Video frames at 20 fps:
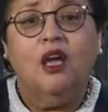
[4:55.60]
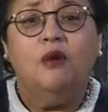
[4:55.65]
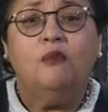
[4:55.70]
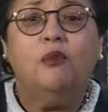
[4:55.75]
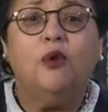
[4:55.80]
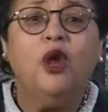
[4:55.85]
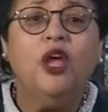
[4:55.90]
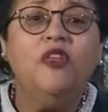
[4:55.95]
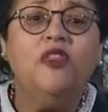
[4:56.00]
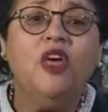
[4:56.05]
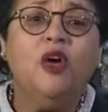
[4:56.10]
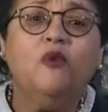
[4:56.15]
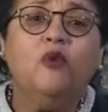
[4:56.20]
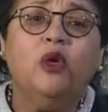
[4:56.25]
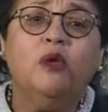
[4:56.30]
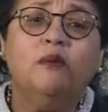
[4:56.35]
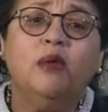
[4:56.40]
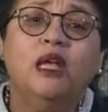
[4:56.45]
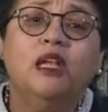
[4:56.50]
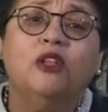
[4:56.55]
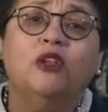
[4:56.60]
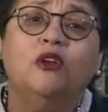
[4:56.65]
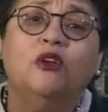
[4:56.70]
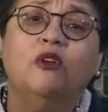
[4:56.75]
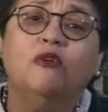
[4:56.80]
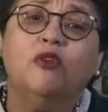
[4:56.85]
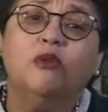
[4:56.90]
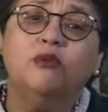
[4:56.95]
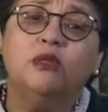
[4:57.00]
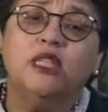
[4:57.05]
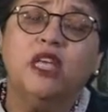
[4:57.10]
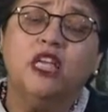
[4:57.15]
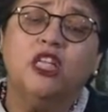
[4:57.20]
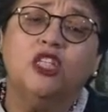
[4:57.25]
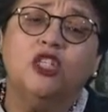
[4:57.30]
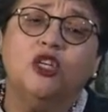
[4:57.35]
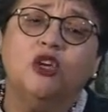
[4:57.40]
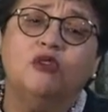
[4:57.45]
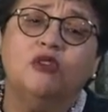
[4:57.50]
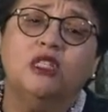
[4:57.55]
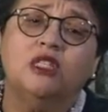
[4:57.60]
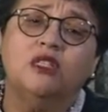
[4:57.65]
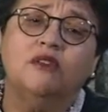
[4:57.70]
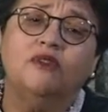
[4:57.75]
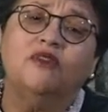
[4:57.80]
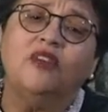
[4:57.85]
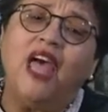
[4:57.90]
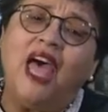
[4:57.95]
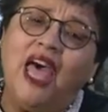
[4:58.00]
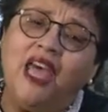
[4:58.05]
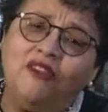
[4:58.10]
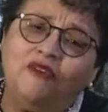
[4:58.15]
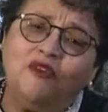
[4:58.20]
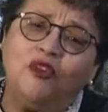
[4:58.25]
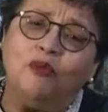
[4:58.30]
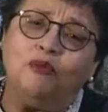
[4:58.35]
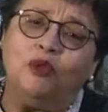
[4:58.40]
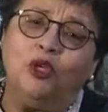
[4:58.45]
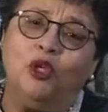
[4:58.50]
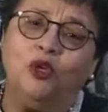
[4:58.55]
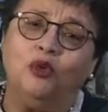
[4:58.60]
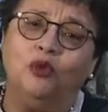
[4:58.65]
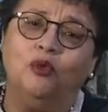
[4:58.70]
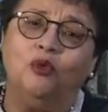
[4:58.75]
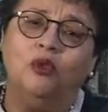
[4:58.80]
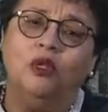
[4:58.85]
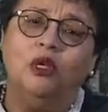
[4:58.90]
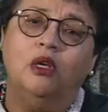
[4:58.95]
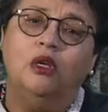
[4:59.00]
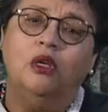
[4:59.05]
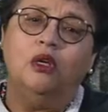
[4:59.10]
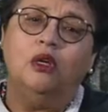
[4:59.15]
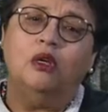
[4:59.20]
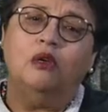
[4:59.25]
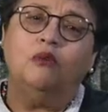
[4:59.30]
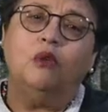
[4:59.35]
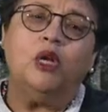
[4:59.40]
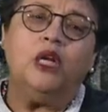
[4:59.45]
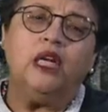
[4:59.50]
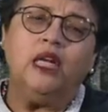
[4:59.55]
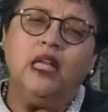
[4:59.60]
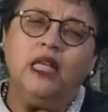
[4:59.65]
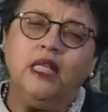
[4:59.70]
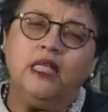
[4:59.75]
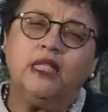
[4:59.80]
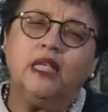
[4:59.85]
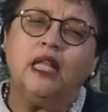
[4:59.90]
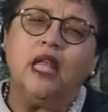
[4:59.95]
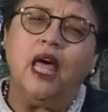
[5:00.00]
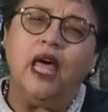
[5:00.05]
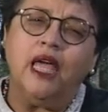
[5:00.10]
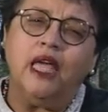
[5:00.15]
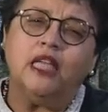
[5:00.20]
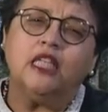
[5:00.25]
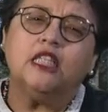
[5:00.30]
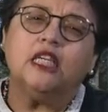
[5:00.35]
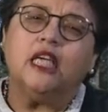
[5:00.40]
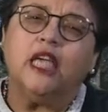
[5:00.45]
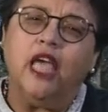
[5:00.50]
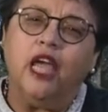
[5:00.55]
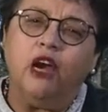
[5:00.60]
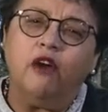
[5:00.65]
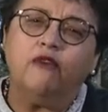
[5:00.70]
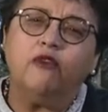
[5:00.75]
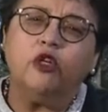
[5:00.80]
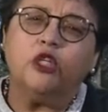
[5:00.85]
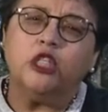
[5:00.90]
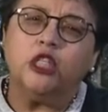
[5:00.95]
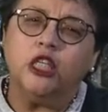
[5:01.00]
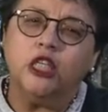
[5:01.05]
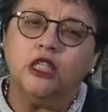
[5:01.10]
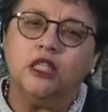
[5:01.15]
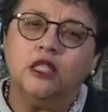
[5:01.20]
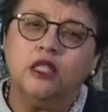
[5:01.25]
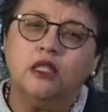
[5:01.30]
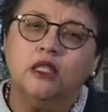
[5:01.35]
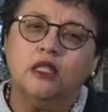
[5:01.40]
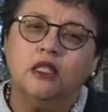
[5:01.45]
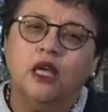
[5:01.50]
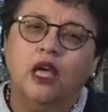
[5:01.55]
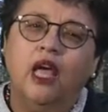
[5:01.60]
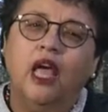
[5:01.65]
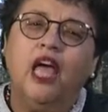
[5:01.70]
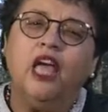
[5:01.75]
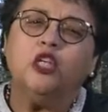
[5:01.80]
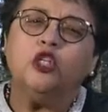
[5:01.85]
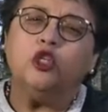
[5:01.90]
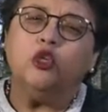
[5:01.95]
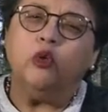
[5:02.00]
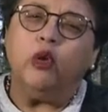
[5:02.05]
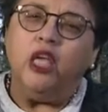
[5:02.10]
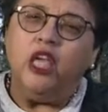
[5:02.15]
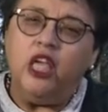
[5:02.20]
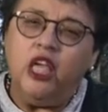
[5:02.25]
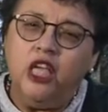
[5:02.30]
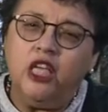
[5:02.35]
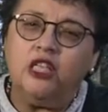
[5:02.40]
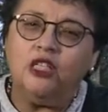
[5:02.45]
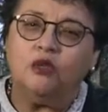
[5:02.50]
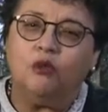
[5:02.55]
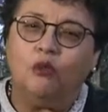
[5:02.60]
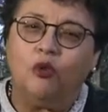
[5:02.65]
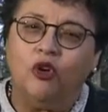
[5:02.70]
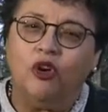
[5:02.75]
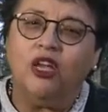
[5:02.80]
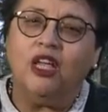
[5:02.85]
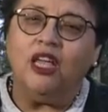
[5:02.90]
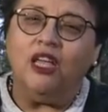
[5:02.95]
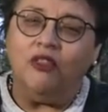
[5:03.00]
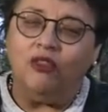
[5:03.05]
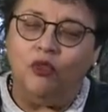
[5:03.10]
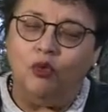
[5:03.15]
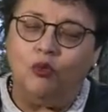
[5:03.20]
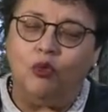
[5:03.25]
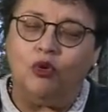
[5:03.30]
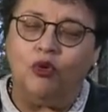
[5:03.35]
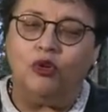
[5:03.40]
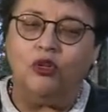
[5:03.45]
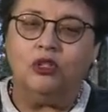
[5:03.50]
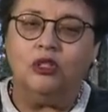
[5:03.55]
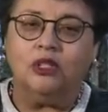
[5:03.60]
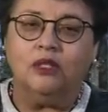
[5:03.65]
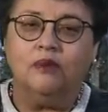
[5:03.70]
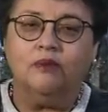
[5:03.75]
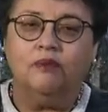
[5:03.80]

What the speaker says: Pray that we may learn from Saint Joseph and from you what it is like to care for Jesus and do his work in the world.